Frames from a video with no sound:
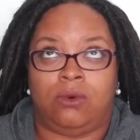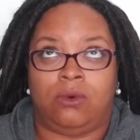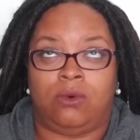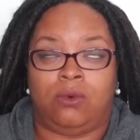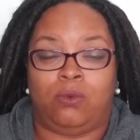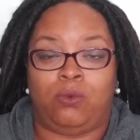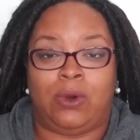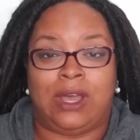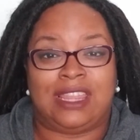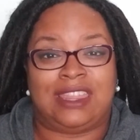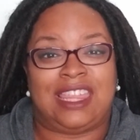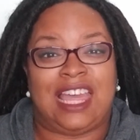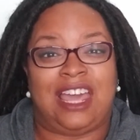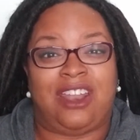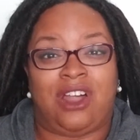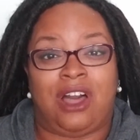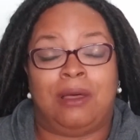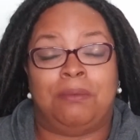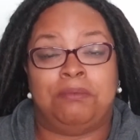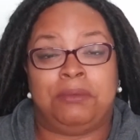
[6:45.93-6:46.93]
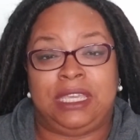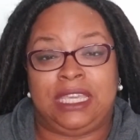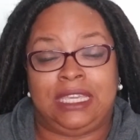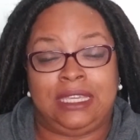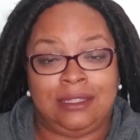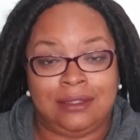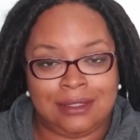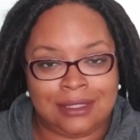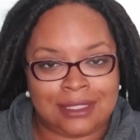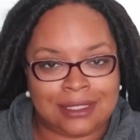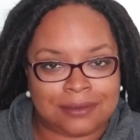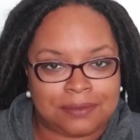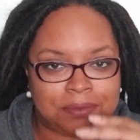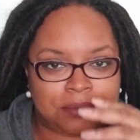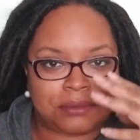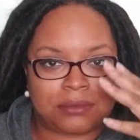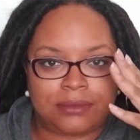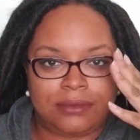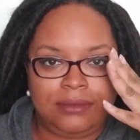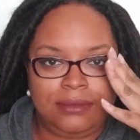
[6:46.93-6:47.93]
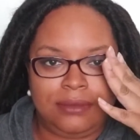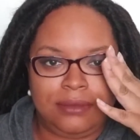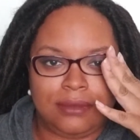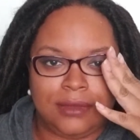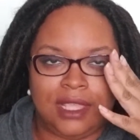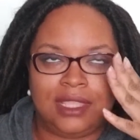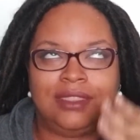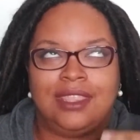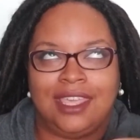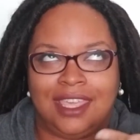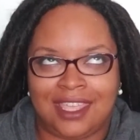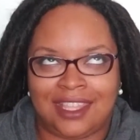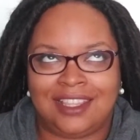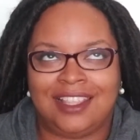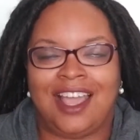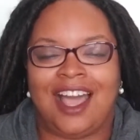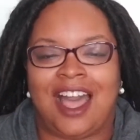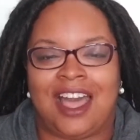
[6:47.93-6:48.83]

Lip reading: that all means, then